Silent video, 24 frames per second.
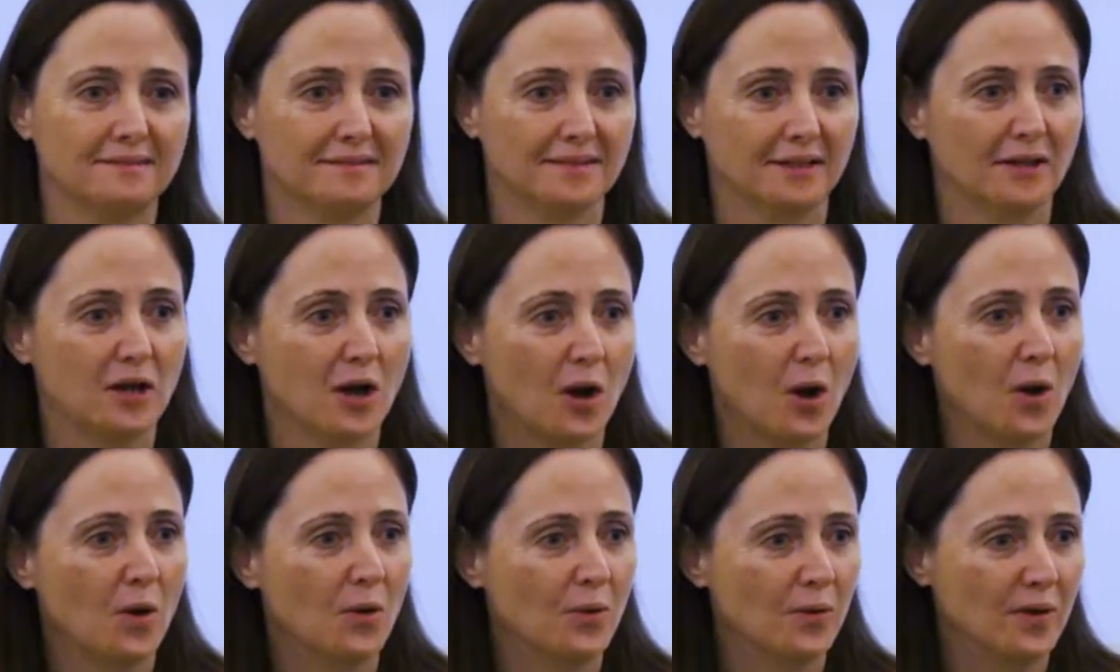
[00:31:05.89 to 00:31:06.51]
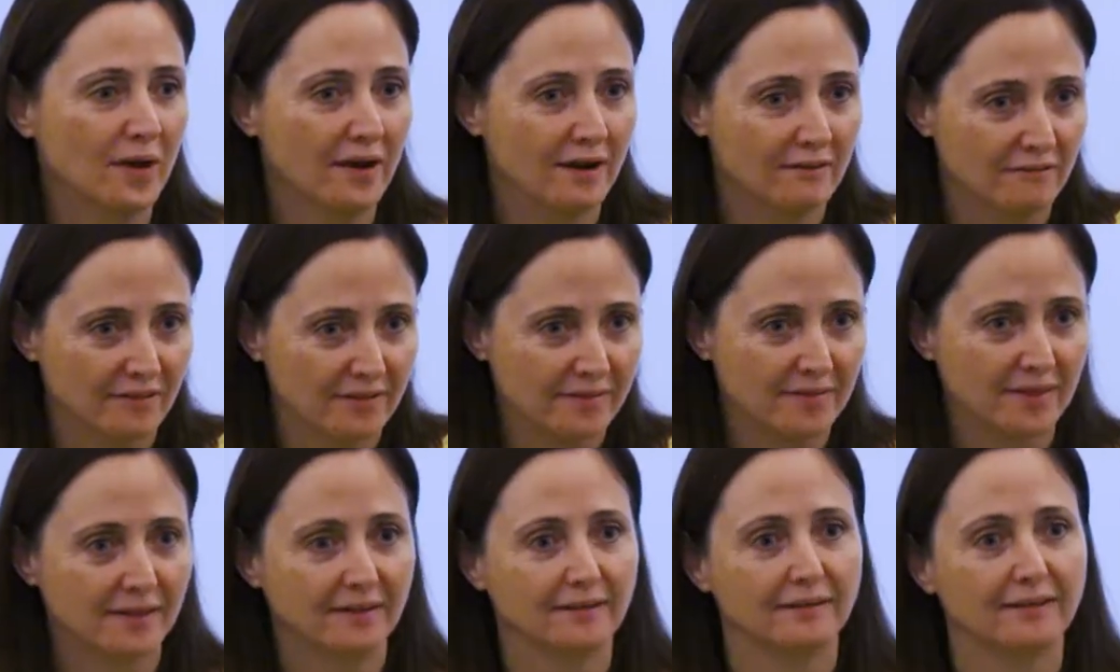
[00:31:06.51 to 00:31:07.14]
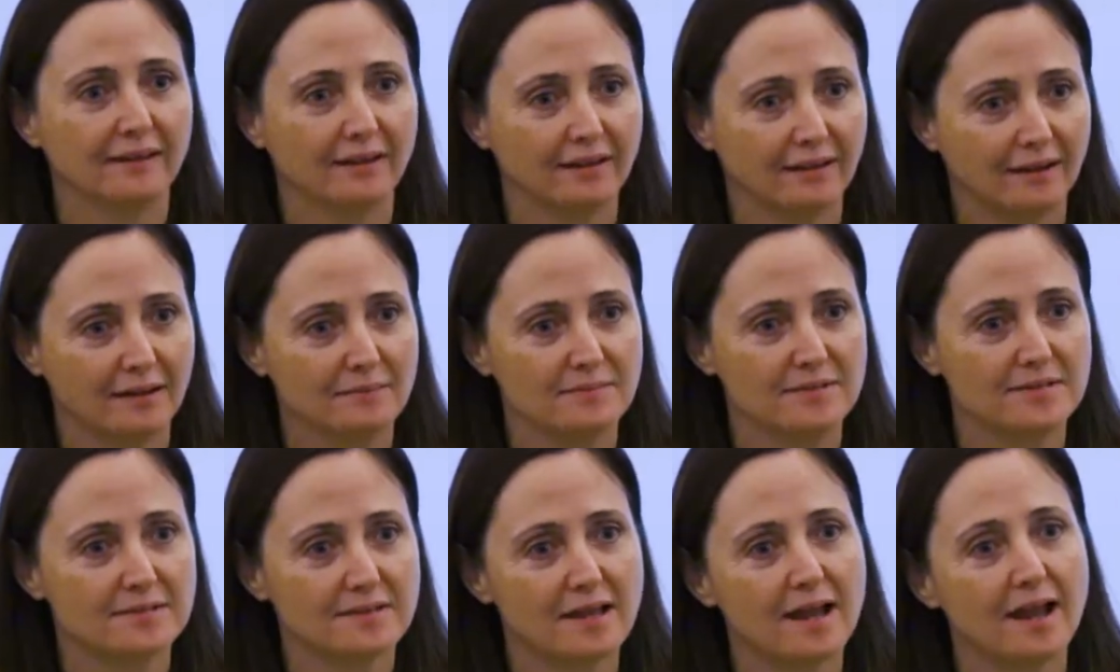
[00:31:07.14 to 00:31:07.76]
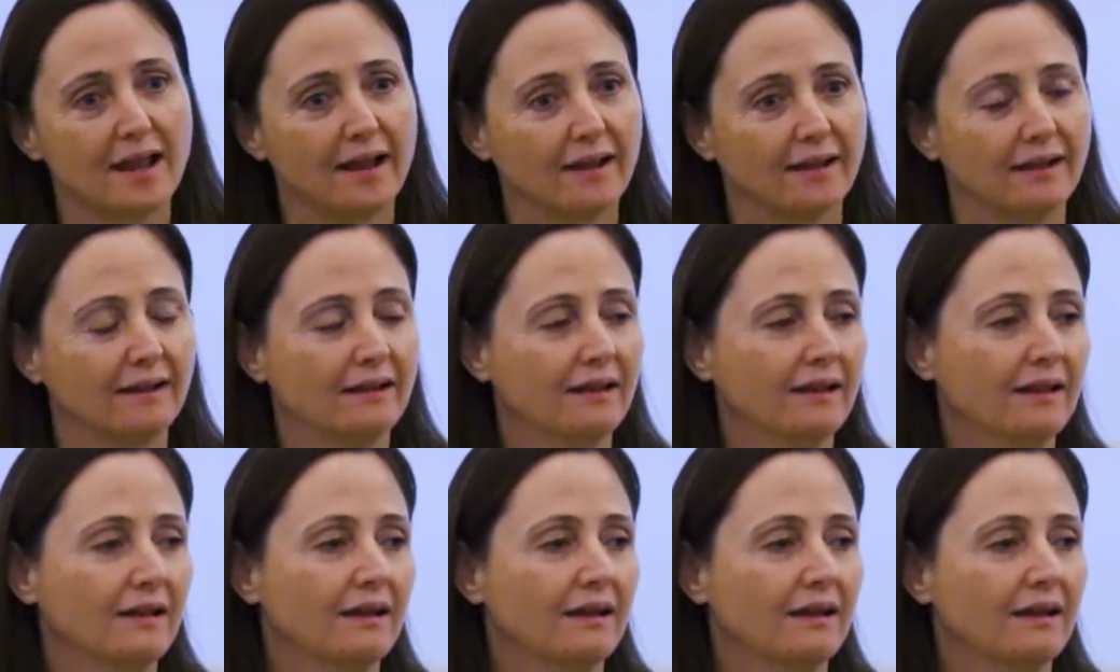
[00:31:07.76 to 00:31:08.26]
decode everything that I'm saying.